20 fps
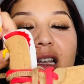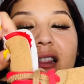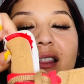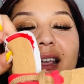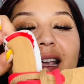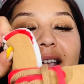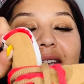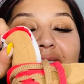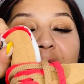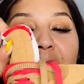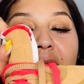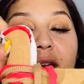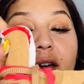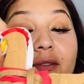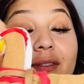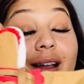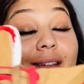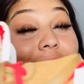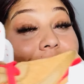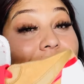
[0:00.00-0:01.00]
They came out
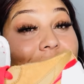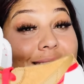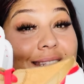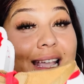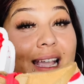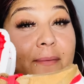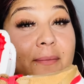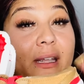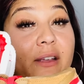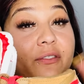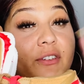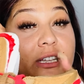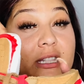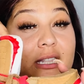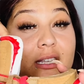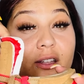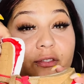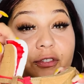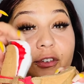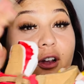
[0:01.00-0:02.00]
around that time. They
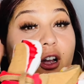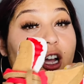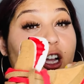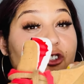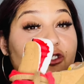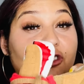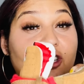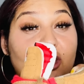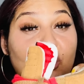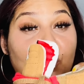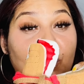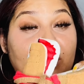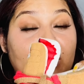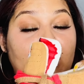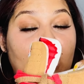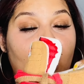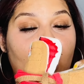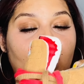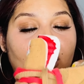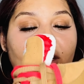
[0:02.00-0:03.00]
retail for $120.
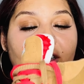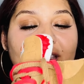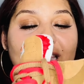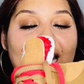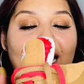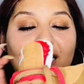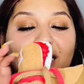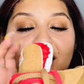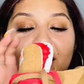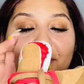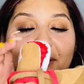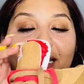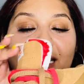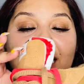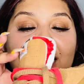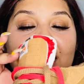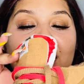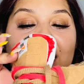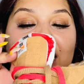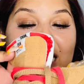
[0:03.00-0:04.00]
I ended up
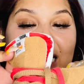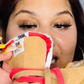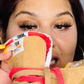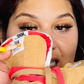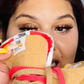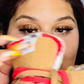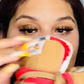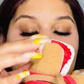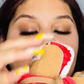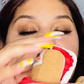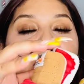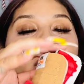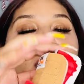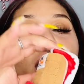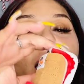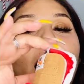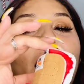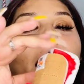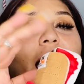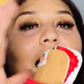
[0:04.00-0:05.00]
getting these.
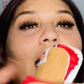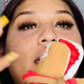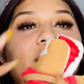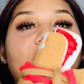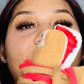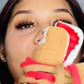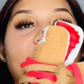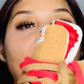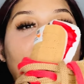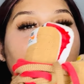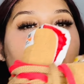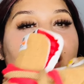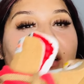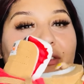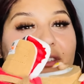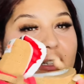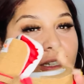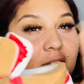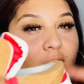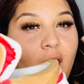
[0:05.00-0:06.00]
I fell in love
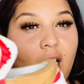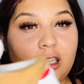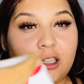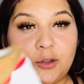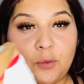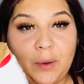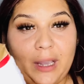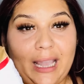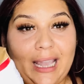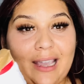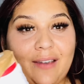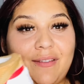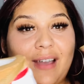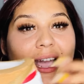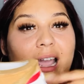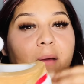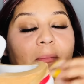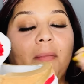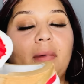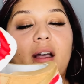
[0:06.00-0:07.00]
with the color wave.
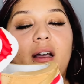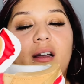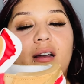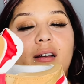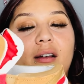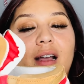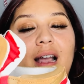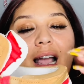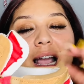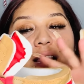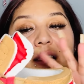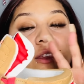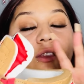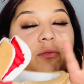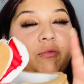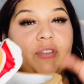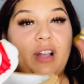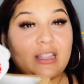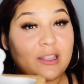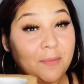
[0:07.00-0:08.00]
I
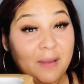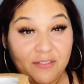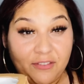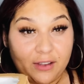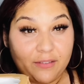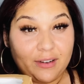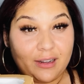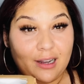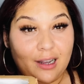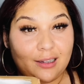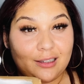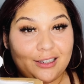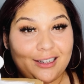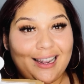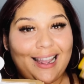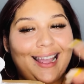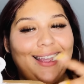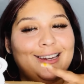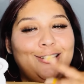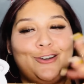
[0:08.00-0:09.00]
red's my favorite
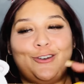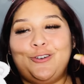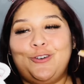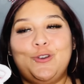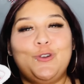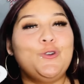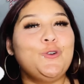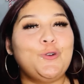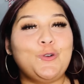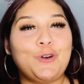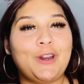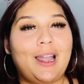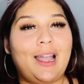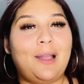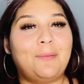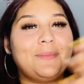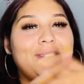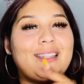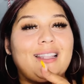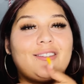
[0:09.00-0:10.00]
color, and nude.
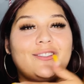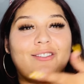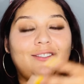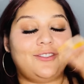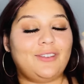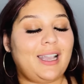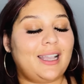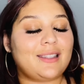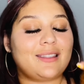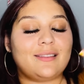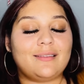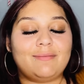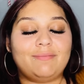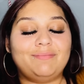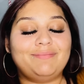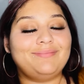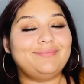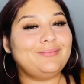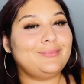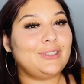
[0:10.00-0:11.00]
I'm such, you guys
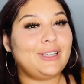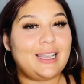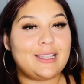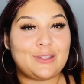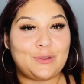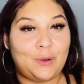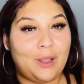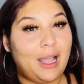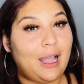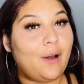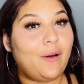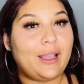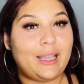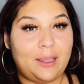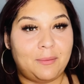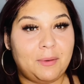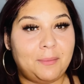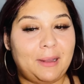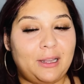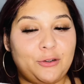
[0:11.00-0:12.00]
know how I
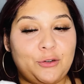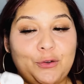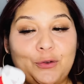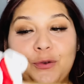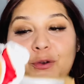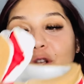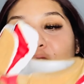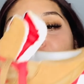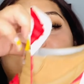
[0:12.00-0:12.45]
am about nude.